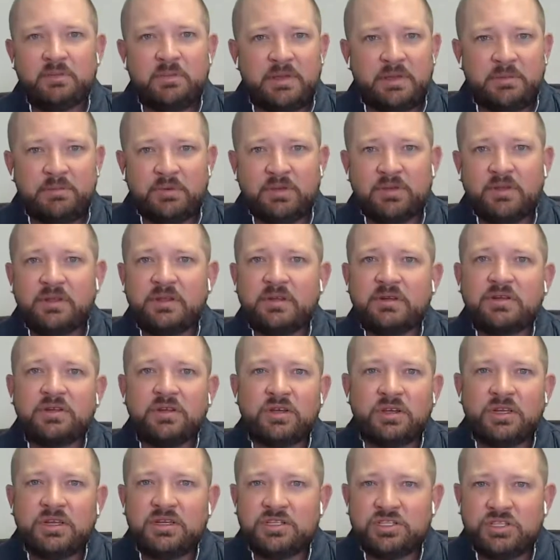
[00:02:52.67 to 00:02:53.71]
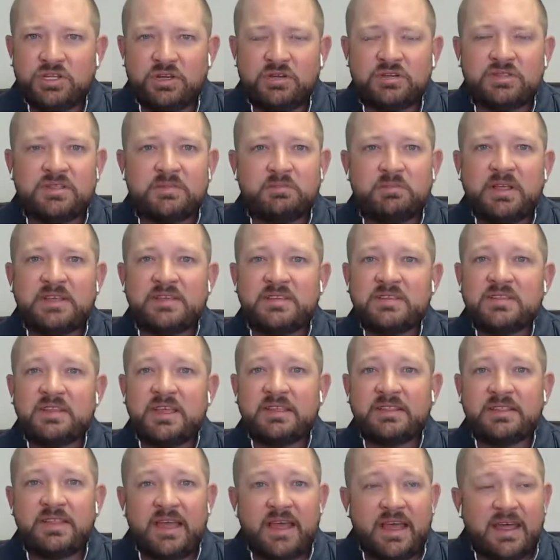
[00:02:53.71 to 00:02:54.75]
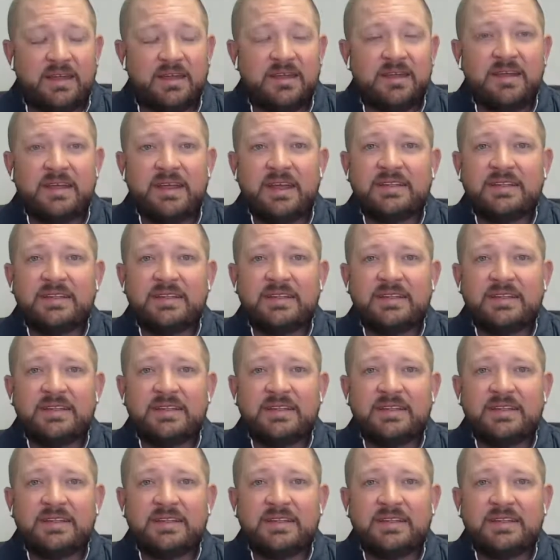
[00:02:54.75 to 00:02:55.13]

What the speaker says: people and cooking shows and places like that,